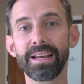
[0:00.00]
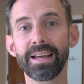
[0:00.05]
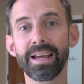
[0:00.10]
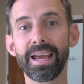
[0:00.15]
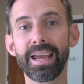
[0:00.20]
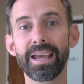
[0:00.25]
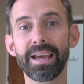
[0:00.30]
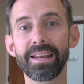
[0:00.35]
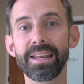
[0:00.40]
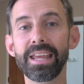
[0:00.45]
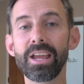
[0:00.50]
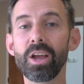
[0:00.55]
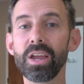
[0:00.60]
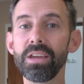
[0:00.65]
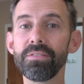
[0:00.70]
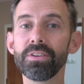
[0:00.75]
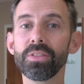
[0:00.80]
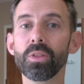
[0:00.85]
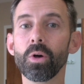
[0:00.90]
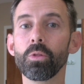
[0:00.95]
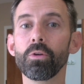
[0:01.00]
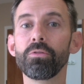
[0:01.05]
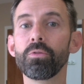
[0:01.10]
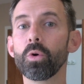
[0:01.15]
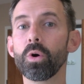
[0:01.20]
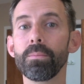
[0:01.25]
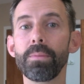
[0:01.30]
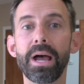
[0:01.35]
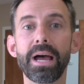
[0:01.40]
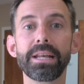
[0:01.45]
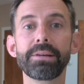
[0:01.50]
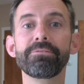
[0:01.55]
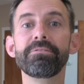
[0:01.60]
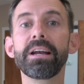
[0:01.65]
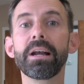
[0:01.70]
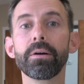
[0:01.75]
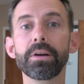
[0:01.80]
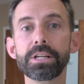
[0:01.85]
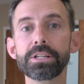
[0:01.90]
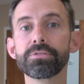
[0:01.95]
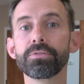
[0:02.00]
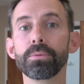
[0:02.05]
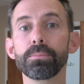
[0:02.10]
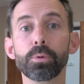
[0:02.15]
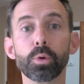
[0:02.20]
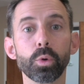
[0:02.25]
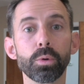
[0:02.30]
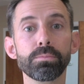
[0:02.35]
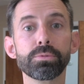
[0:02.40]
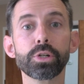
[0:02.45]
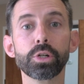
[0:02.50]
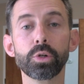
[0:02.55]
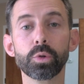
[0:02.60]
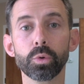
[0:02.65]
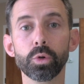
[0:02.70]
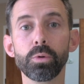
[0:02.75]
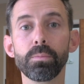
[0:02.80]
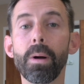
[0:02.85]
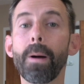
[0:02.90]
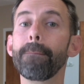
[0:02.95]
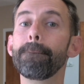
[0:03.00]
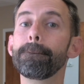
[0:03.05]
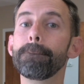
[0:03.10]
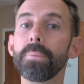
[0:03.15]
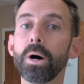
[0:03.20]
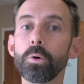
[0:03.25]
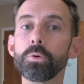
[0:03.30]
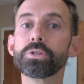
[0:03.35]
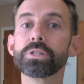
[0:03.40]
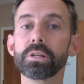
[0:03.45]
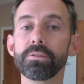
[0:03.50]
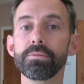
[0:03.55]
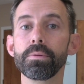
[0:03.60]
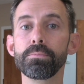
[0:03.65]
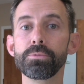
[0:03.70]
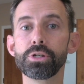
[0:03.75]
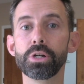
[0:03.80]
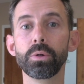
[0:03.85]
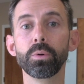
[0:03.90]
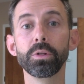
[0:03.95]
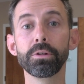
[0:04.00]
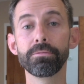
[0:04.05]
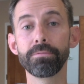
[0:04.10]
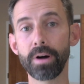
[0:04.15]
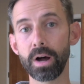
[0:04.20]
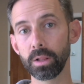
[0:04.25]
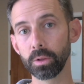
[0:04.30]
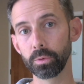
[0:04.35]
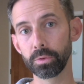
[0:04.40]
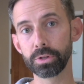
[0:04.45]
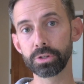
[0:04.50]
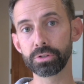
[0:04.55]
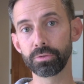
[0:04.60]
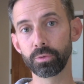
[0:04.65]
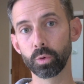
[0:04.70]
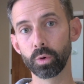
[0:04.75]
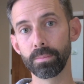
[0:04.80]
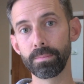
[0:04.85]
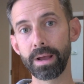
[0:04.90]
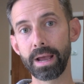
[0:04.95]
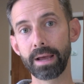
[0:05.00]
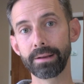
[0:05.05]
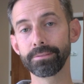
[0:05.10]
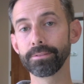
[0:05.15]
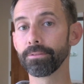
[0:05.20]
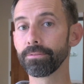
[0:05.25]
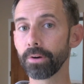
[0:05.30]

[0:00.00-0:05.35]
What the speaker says: And even though the format varies from group to group, most of them generally follow this format.